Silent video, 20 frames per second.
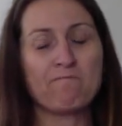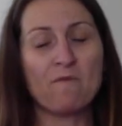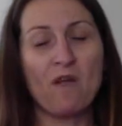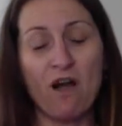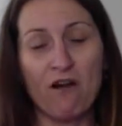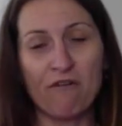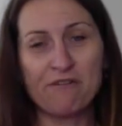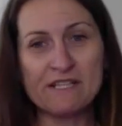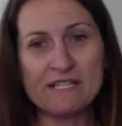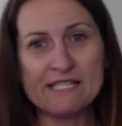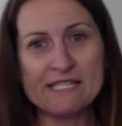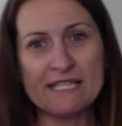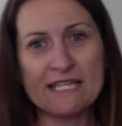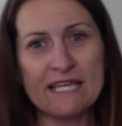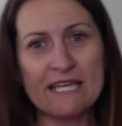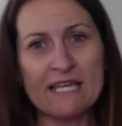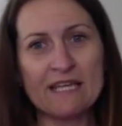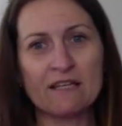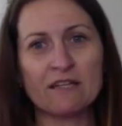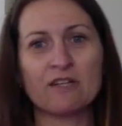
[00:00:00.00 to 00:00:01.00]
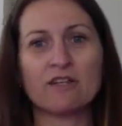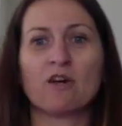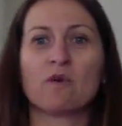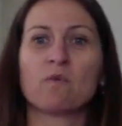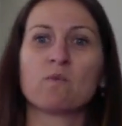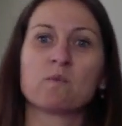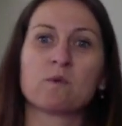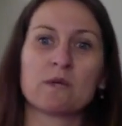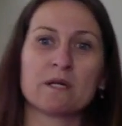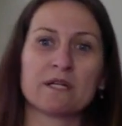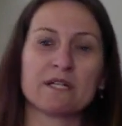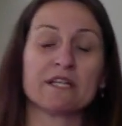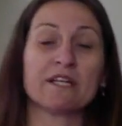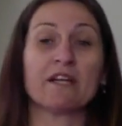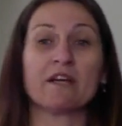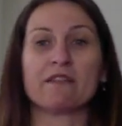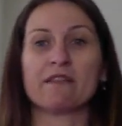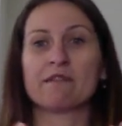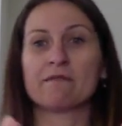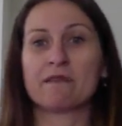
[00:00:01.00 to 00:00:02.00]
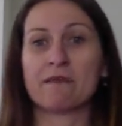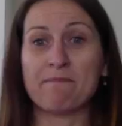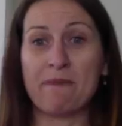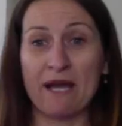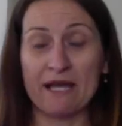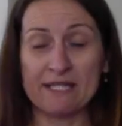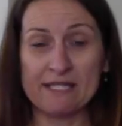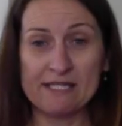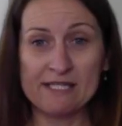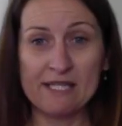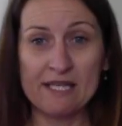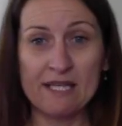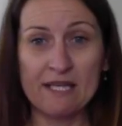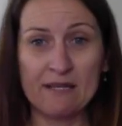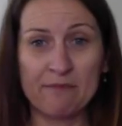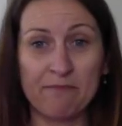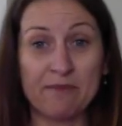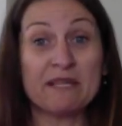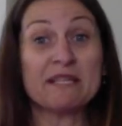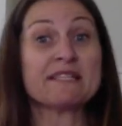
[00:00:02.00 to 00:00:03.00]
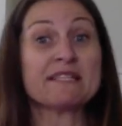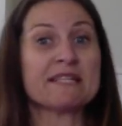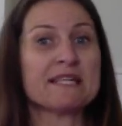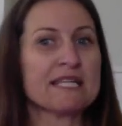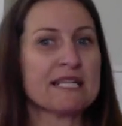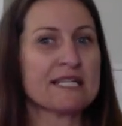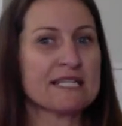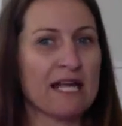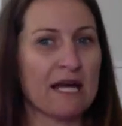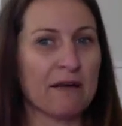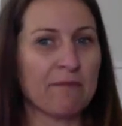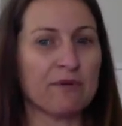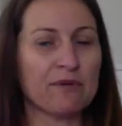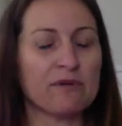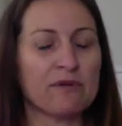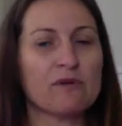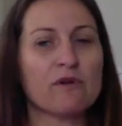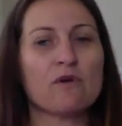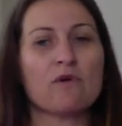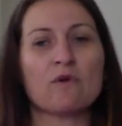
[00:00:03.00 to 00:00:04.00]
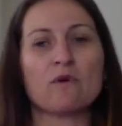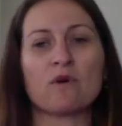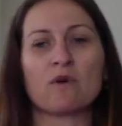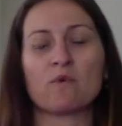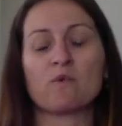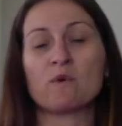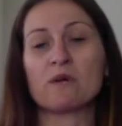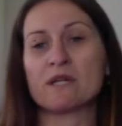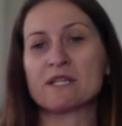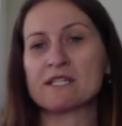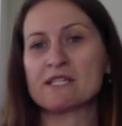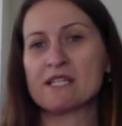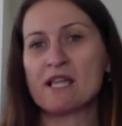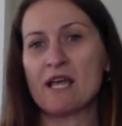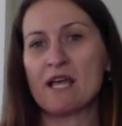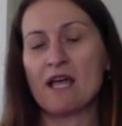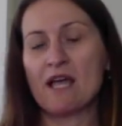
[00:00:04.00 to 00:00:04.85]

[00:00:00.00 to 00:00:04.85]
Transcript: obviously, they might be seeing double, or words